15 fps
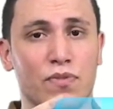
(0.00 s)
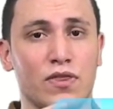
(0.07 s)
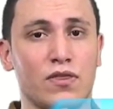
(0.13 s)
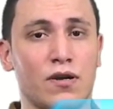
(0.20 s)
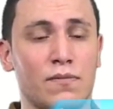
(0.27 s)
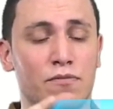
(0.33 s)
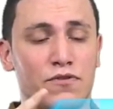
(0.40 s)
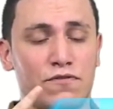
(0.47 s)

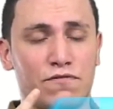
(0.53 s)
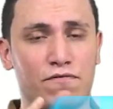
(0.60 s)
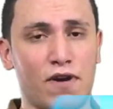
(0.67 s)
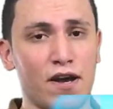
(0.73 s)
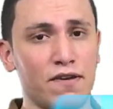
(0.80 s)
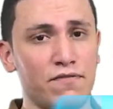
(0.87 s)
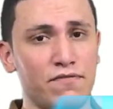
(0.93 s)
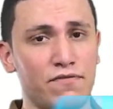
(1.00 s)
number
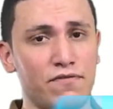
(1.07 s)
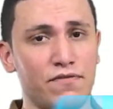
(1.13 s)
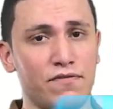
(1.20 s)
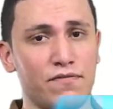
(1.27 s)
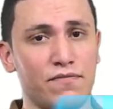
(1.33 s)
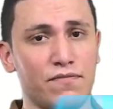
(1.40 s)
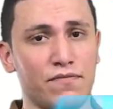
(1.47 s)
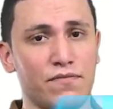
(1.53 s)
5,
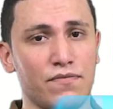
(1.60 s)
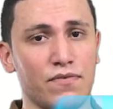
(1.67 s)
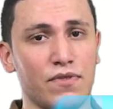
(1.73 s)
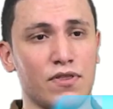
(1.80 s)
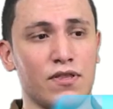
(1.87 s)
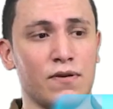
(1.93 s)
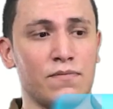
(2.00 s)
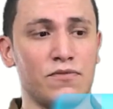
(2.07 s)

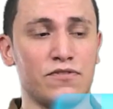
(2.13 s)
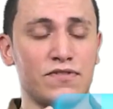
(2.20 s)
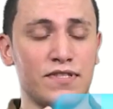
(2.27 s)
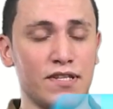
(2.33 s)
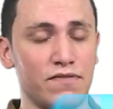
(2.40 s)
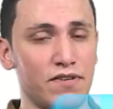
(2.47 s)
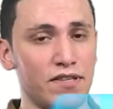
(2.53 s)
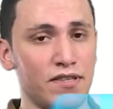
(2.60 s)
number
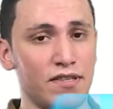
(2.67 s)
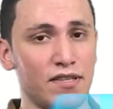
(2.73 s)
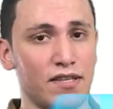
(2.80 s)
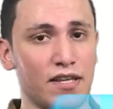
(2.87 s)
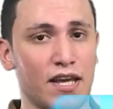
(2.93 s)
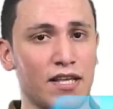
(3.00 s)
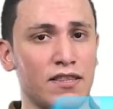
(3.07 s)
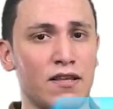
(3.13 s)
7,
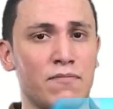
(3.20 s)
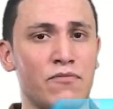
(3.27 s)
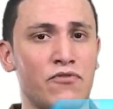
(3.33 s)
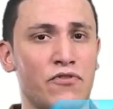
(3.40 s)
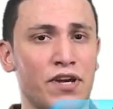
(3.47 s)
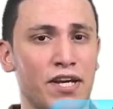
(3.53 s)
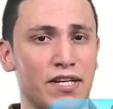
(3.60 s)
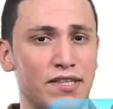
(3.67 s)
and
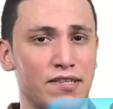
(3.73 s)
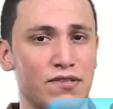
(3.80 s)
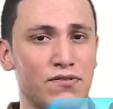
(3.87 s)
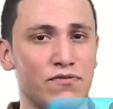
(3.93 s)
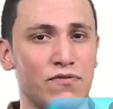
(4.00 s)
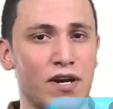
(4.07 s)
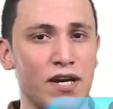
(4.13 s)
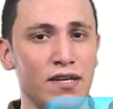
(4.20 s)
number 8,
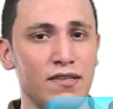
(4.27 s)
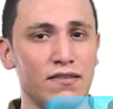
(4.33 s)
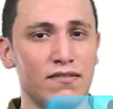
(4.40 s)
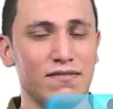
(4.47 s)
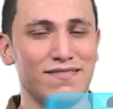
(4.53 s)
right?